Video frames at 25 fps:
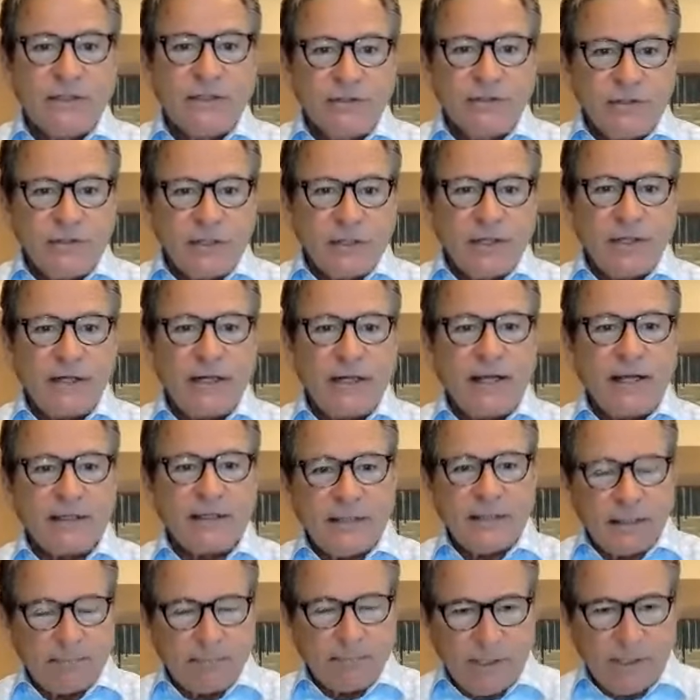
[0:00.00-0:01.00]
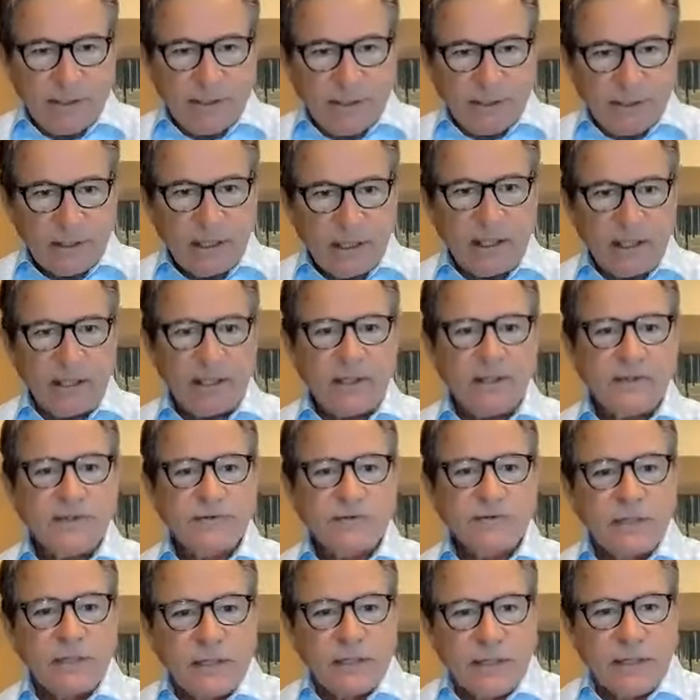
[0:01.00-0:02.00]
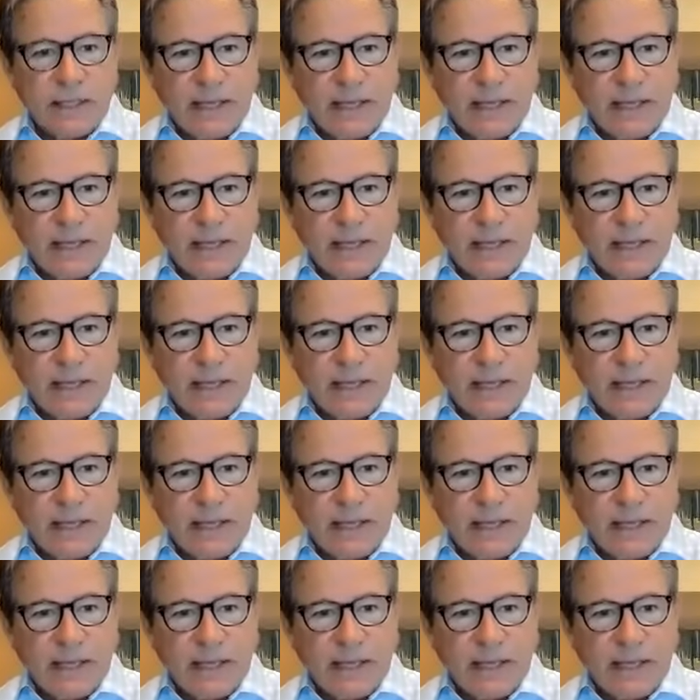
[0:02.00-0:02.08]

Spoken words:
Jill and I had gotten married in college.